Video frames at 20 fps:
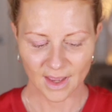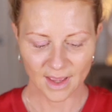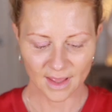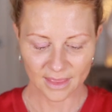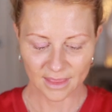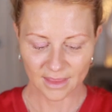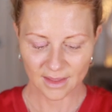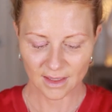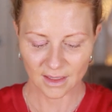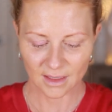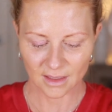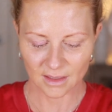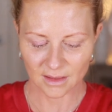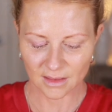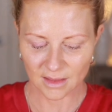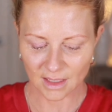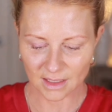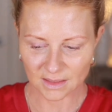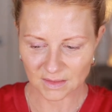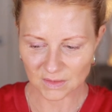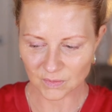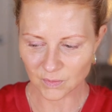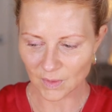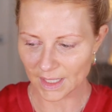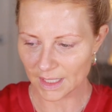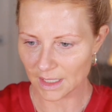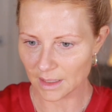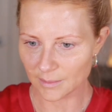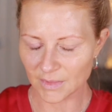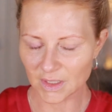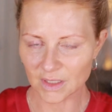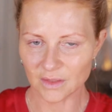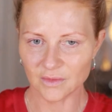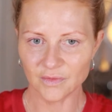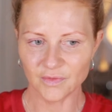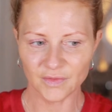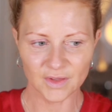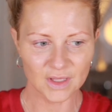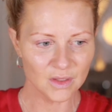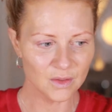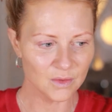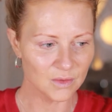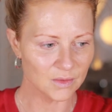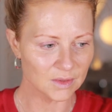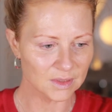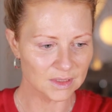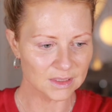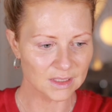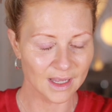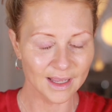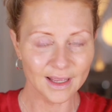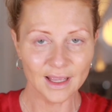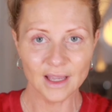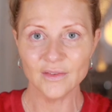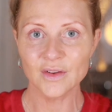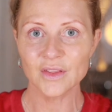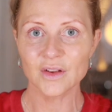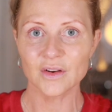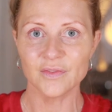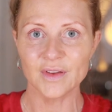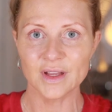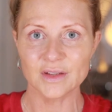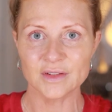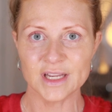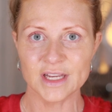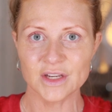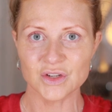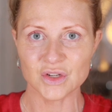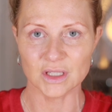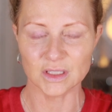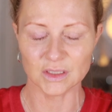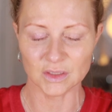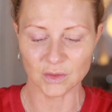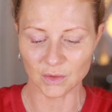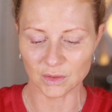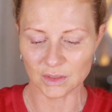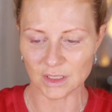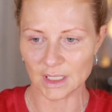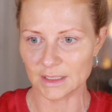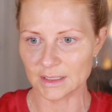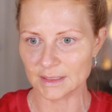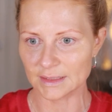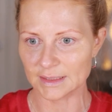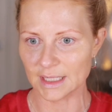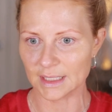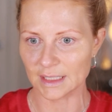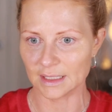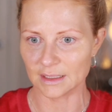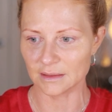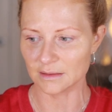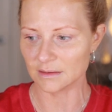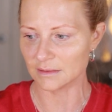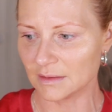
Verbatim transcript: I think that's why I'm confused. I have other foundations. Hold on a second.